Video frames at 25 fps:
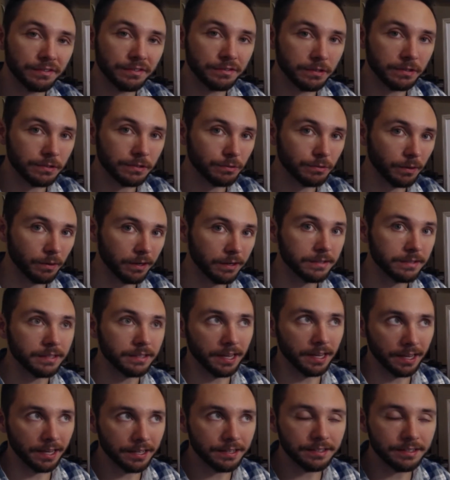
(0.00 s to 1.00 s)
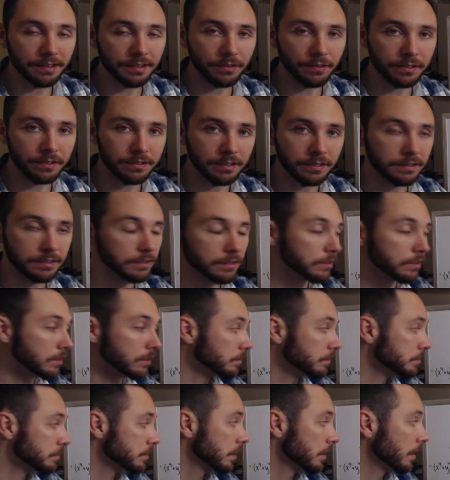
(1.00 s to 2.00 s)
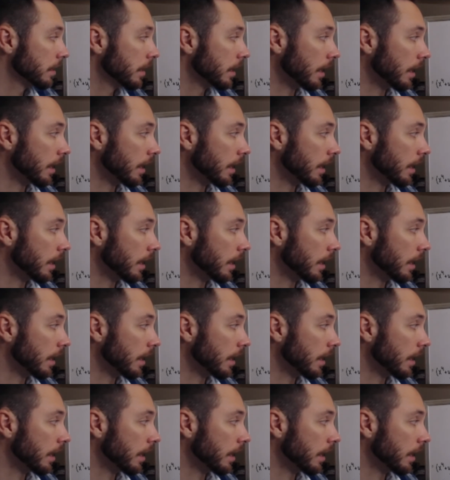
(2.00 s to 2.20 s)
of two squares and difference of two cubes.